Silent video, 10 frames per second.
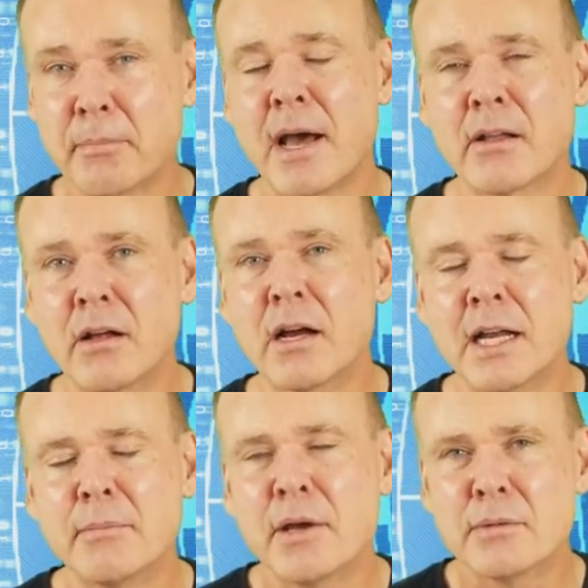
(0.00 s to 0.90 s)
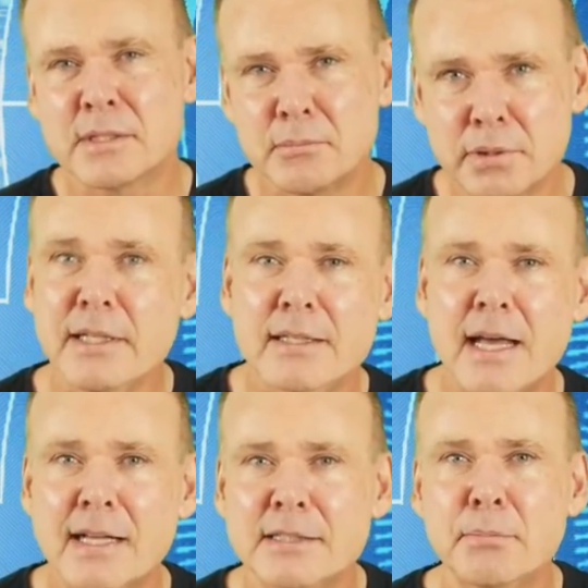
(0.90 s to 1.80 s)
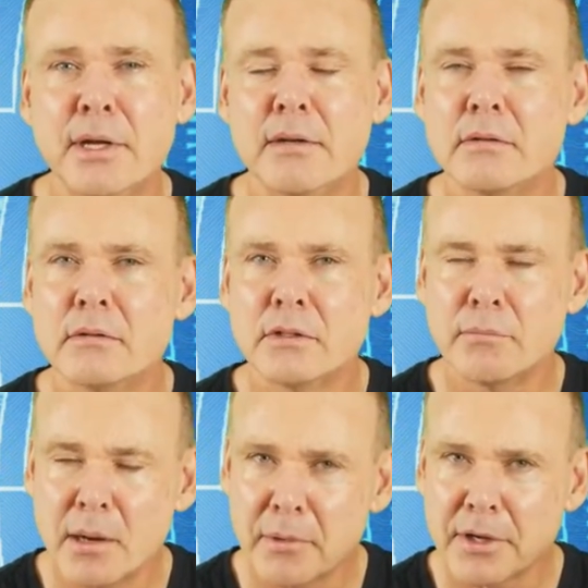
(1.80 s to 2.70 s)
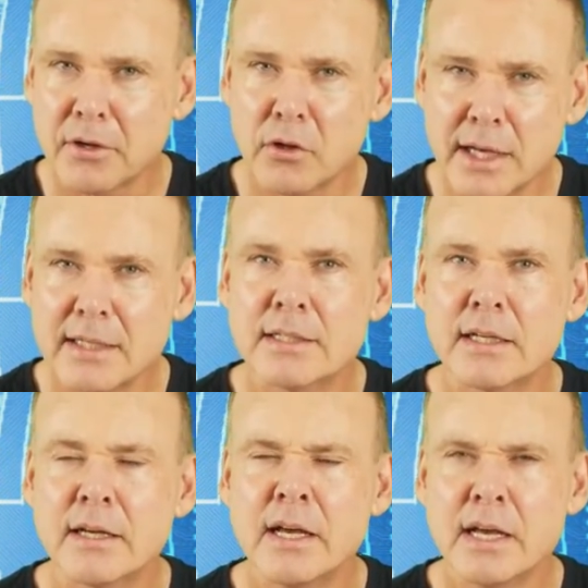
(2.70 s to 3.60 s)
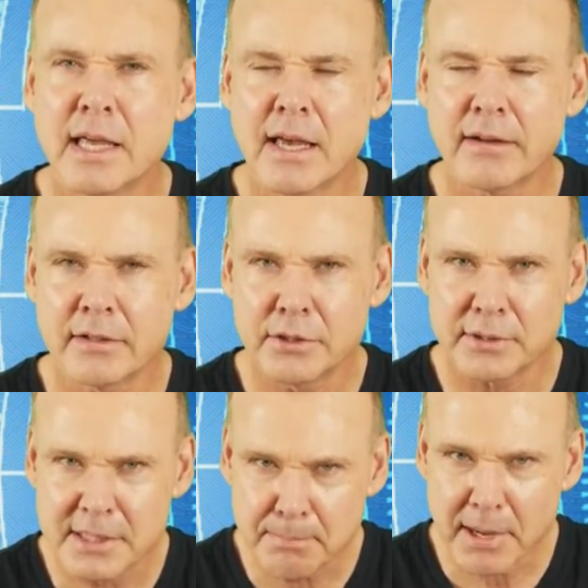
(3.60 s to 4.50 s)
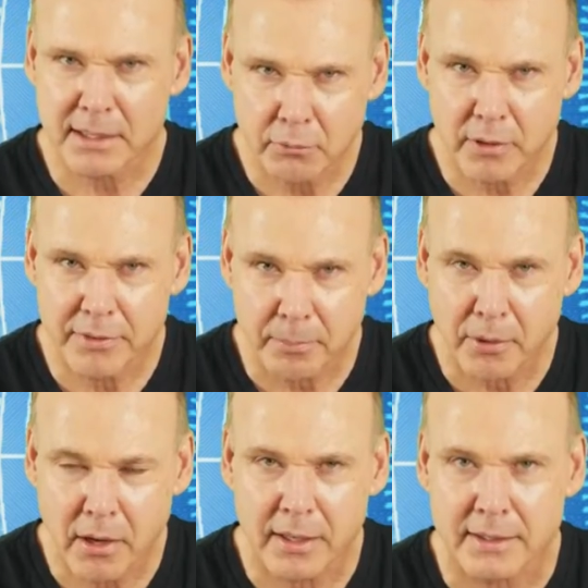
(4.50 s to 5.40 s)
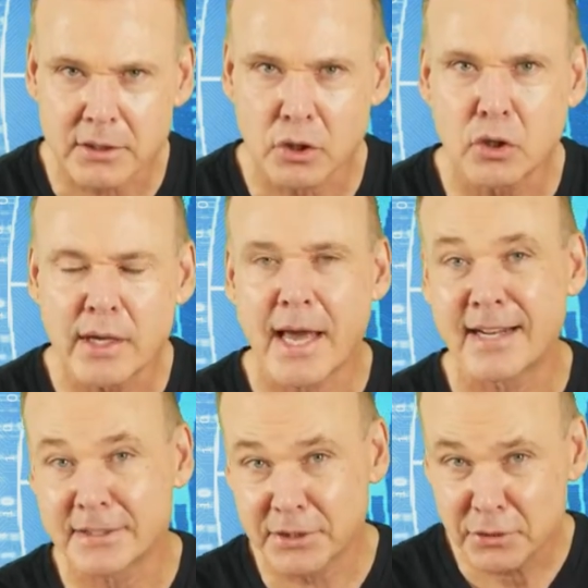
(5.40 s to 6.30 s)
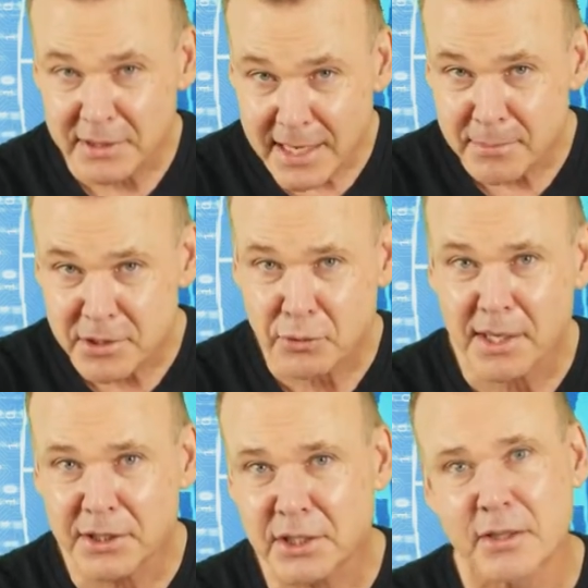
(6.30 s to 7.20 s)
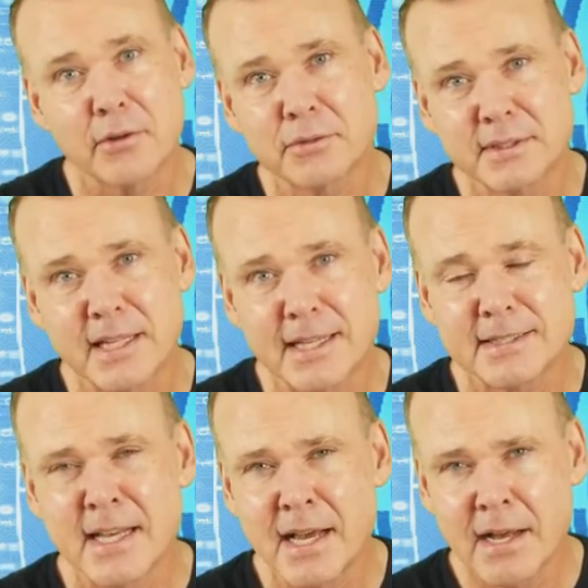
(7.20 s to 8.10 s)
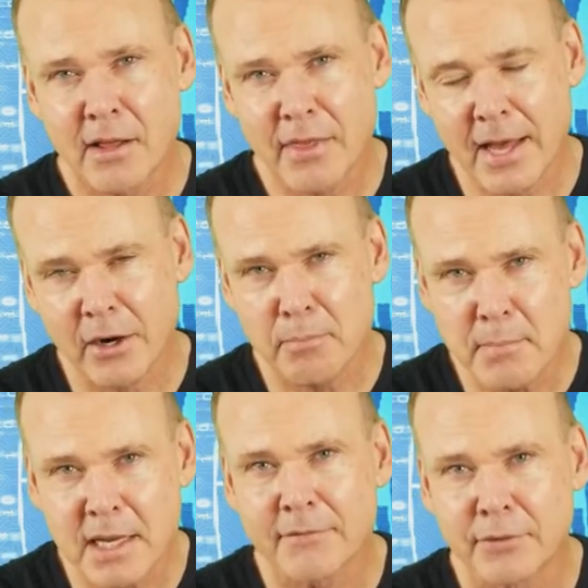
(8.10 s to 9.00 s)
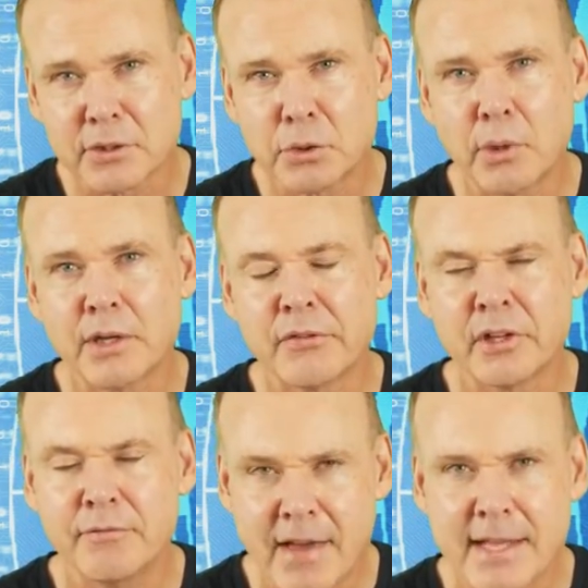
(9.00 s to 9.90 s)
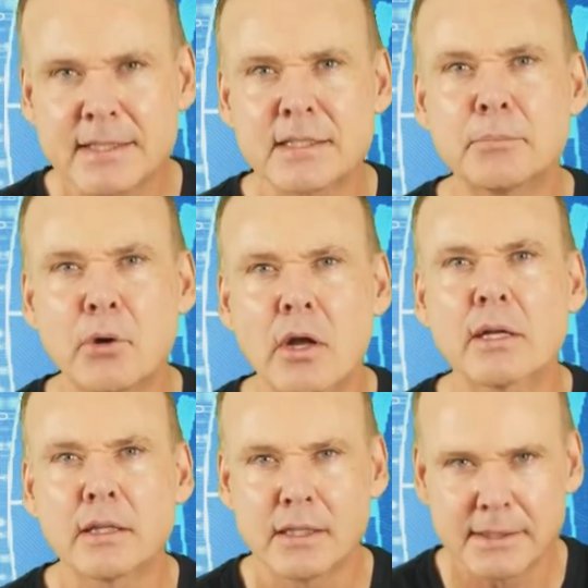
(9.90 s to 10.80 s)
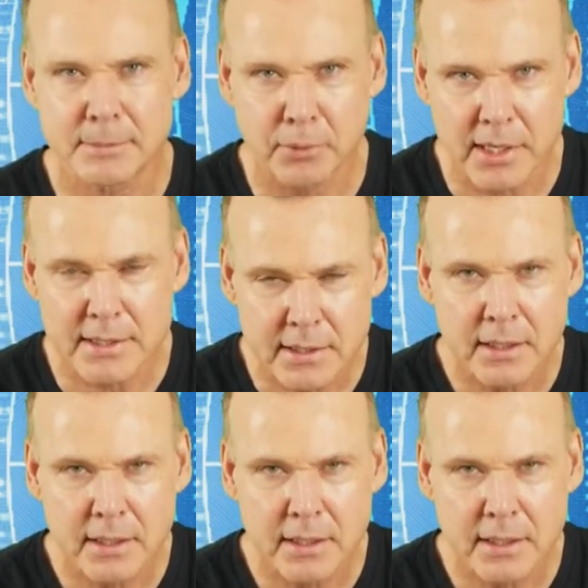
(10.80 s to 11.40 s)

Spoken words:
backlog item that was completed that sprint. Remember, you're looking to get to inspect the product, to look at it, to do a demonstration of those things that are meaningful to where you've advanced the product this sprint,